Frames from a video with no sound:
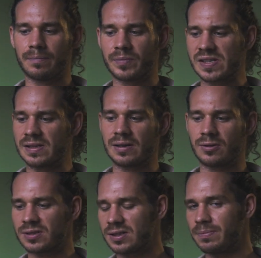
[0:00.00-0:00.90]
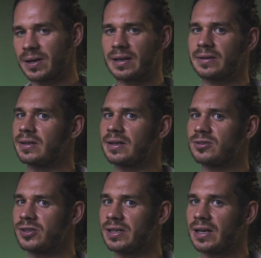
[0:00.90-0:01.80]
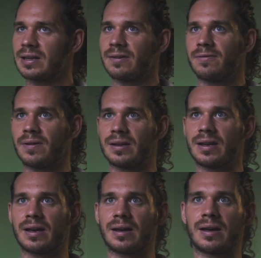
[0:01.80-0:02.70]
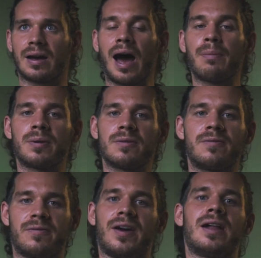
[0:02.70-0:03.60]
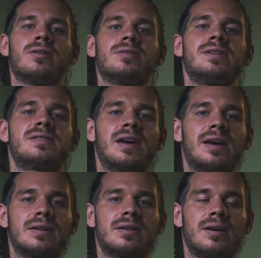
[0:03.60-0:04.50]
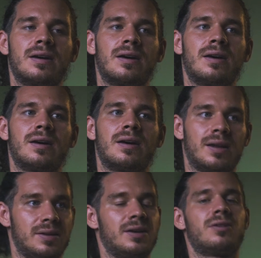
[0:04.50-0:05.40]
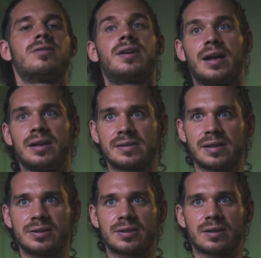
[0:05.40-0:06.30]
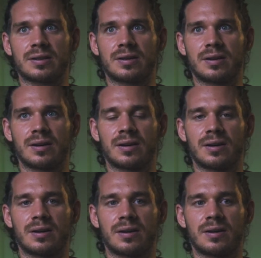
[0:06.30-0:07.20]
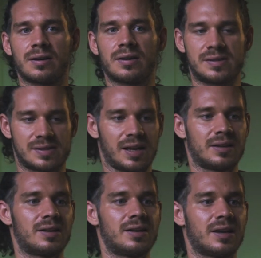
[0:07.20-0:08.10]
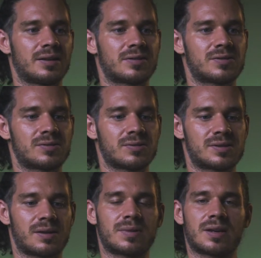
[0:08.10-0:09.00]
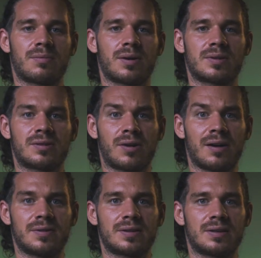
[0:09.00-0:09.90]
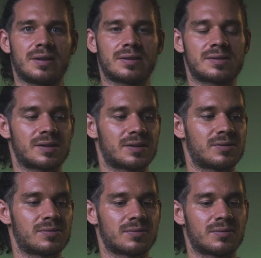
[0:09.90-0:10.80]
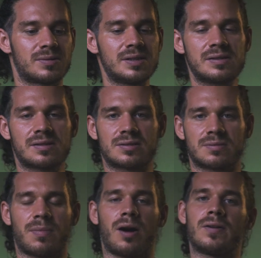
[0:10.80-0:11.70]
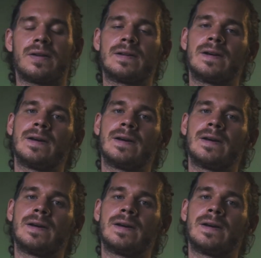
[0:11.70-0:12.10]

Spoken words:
sitting or sleeping under the tree and the apple fell on his head and he got realization. He suddenly understood something about the gravity and started to do research about it.